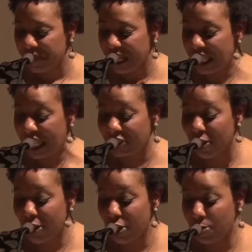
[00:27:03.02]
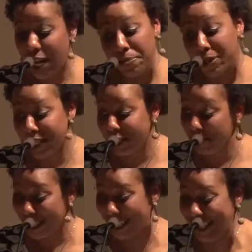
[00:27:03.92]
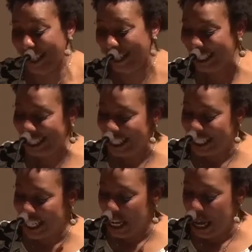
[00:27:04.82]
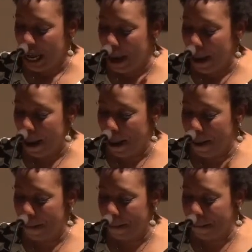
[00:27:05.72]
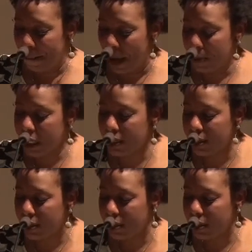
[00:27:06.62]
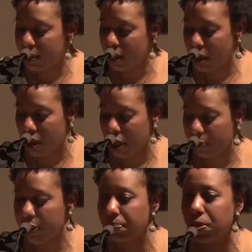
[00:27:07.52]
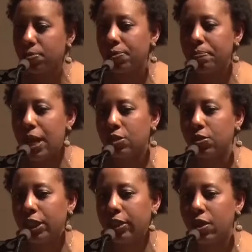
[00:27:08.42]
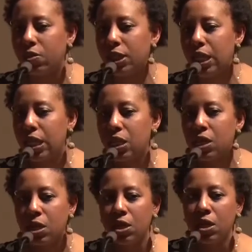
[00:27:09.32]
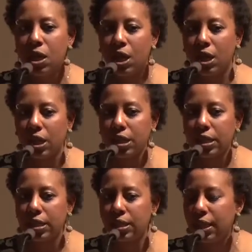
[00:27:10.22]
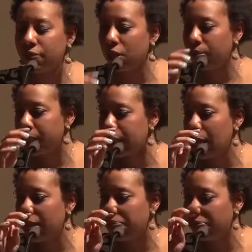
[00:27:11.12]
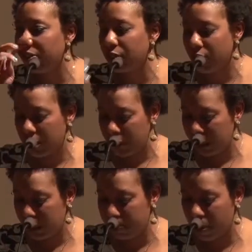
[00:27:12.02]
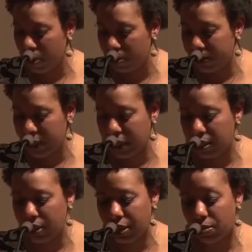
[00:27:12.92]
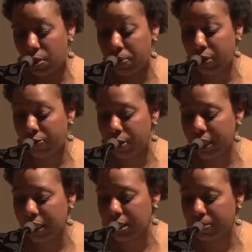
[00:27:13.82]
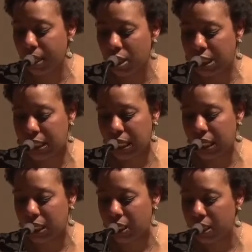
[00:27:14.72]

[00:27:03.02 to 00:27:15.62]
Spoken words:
let y'all know what I've been doing. I'm going to start with some poems from Magical Negro and then save a little bit of time for some poems in There Are More Beautiful Things Than Beyoncé.